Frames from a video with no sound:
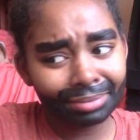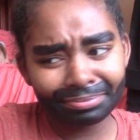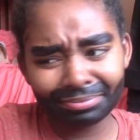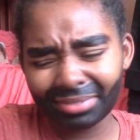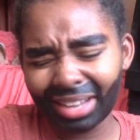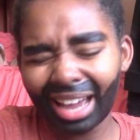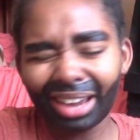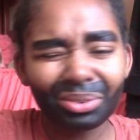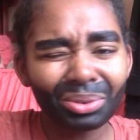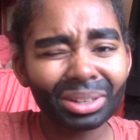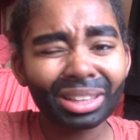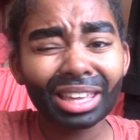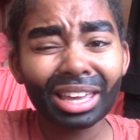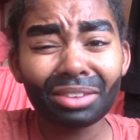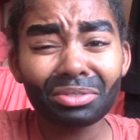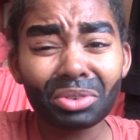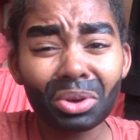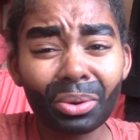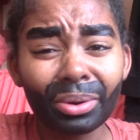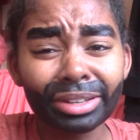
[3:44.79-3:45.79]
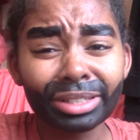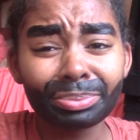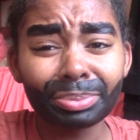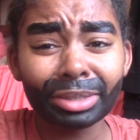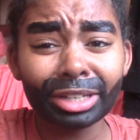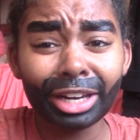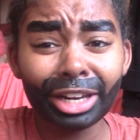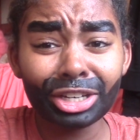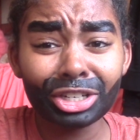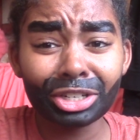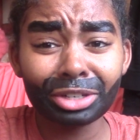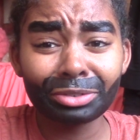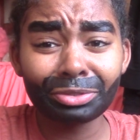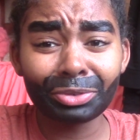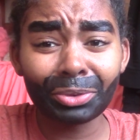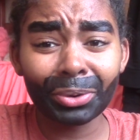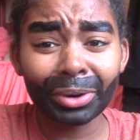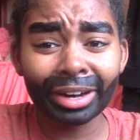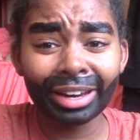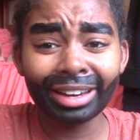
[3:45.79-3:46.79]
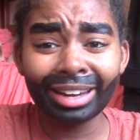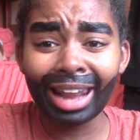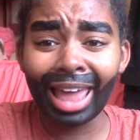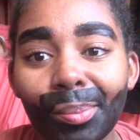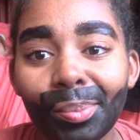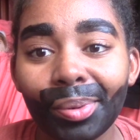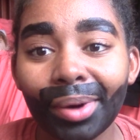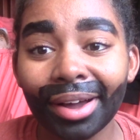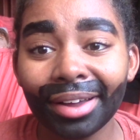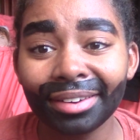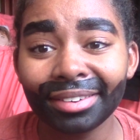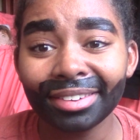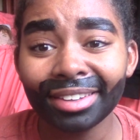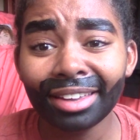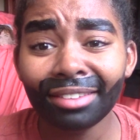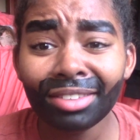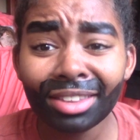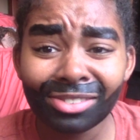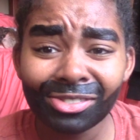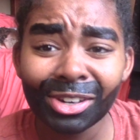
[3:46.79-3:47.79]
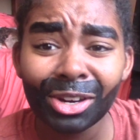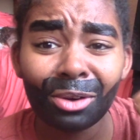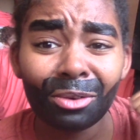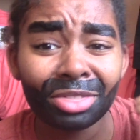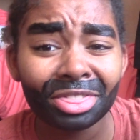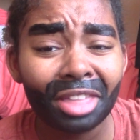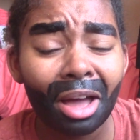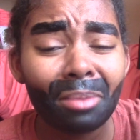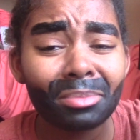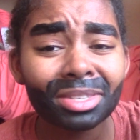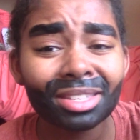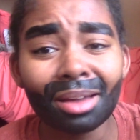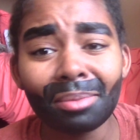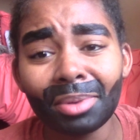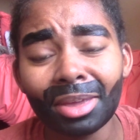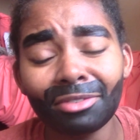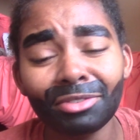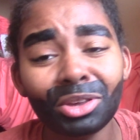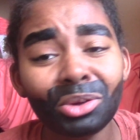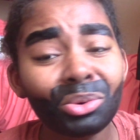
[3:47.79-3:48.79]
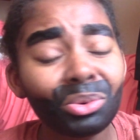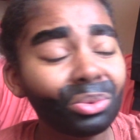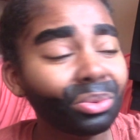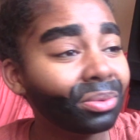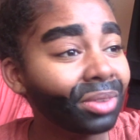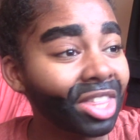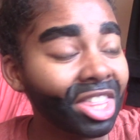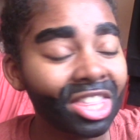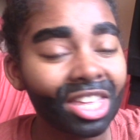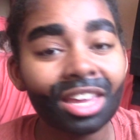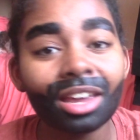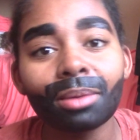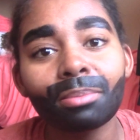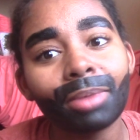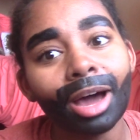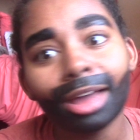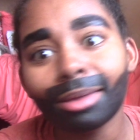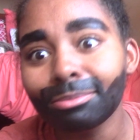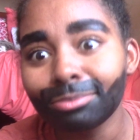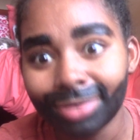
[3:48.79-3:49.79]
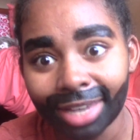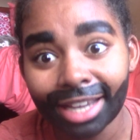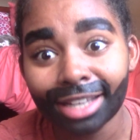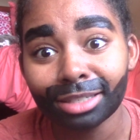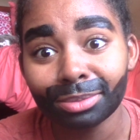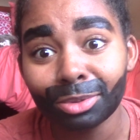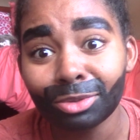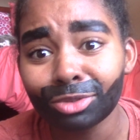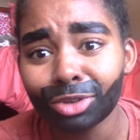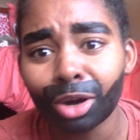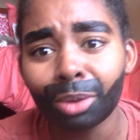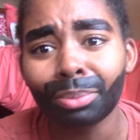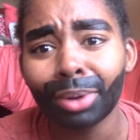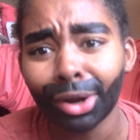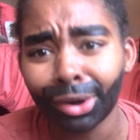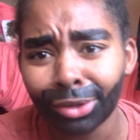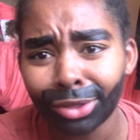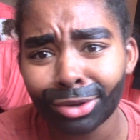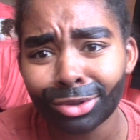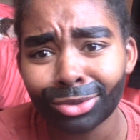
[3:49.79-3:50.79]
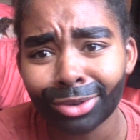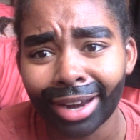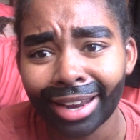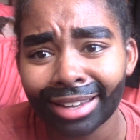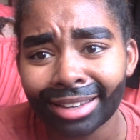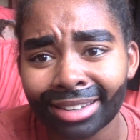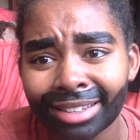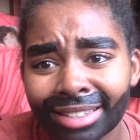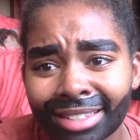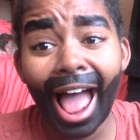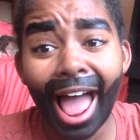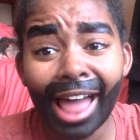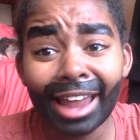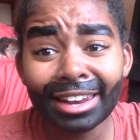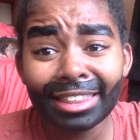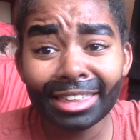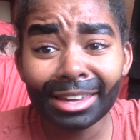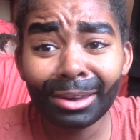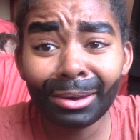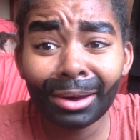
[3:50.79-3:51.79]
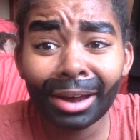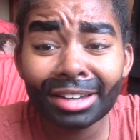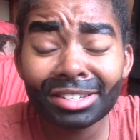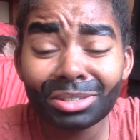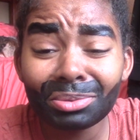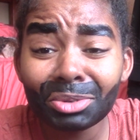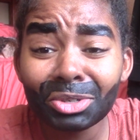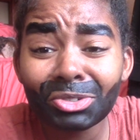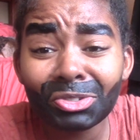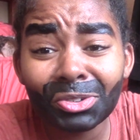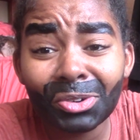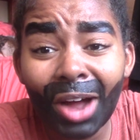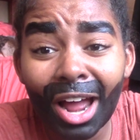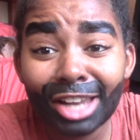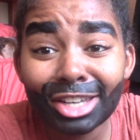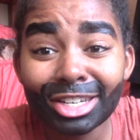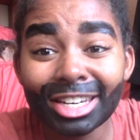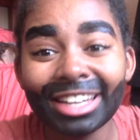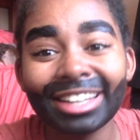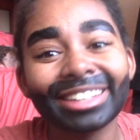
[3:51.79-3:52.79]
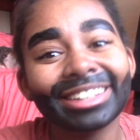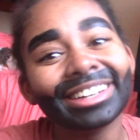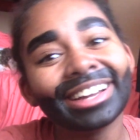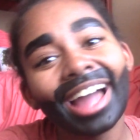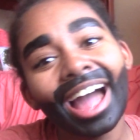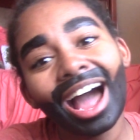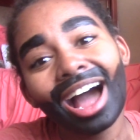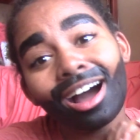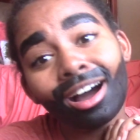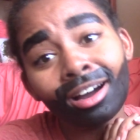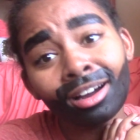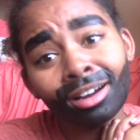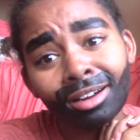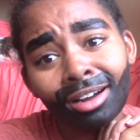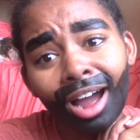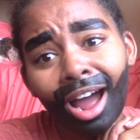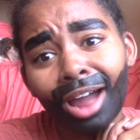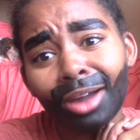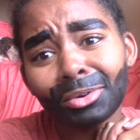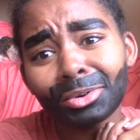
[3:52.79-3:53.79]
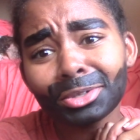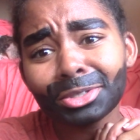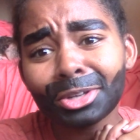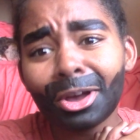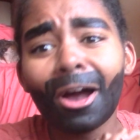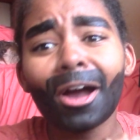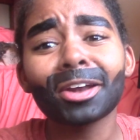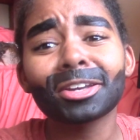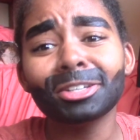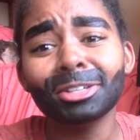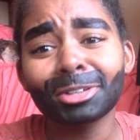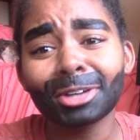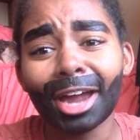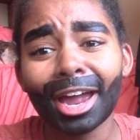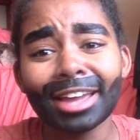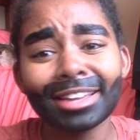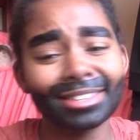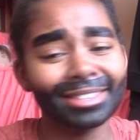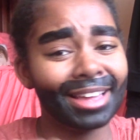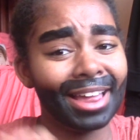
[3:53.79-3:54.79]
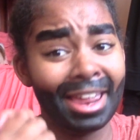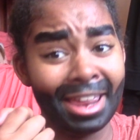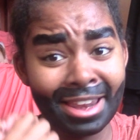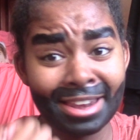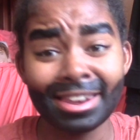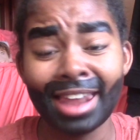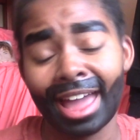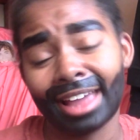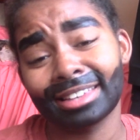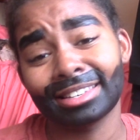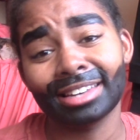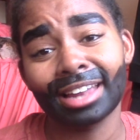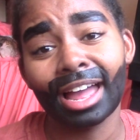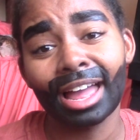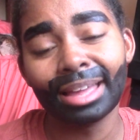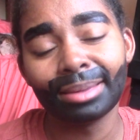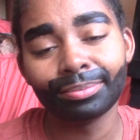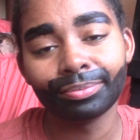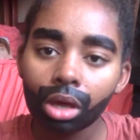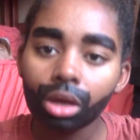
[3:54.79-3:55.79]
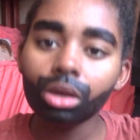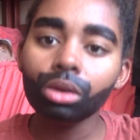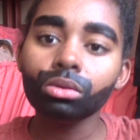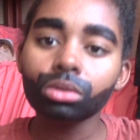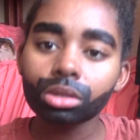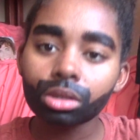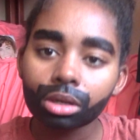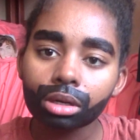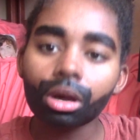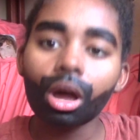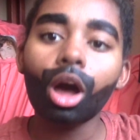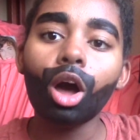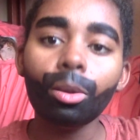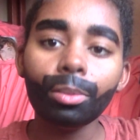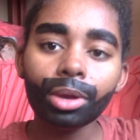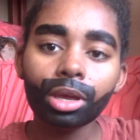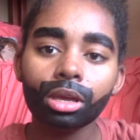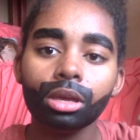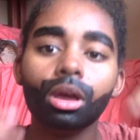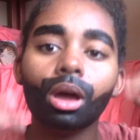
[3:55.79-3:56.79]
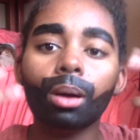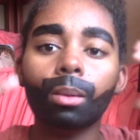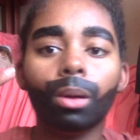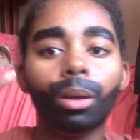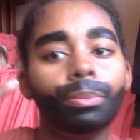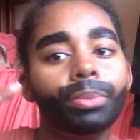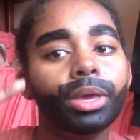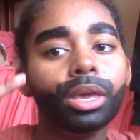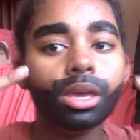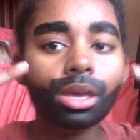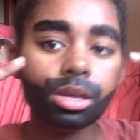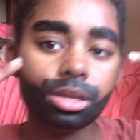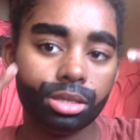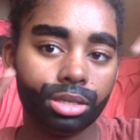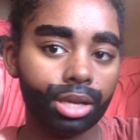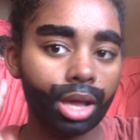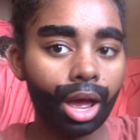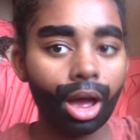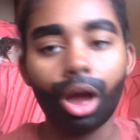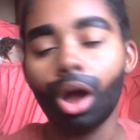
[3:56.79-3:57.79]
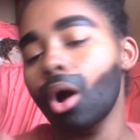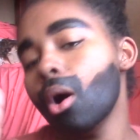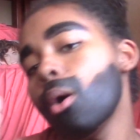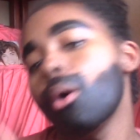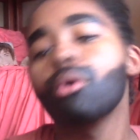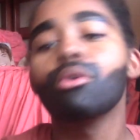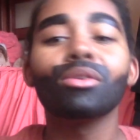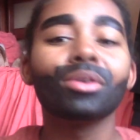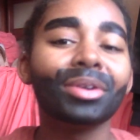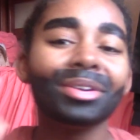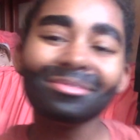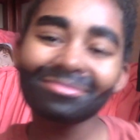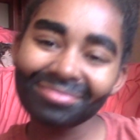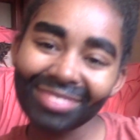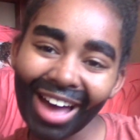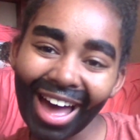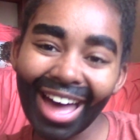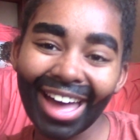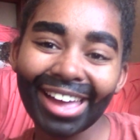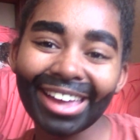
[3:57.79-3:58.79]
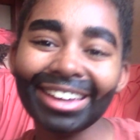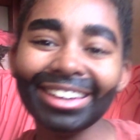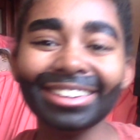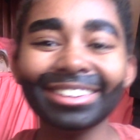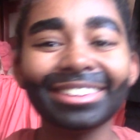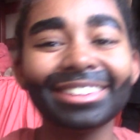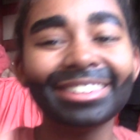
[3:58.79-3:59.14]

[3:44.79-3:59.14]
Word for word: I really have no explanation for it, but give this video a thumbs up if you think my dance moves are better than Drake's. And thank you guys so much for watching. Uh, I will talk to you guys next time. used to call me, on a peace out. Bye!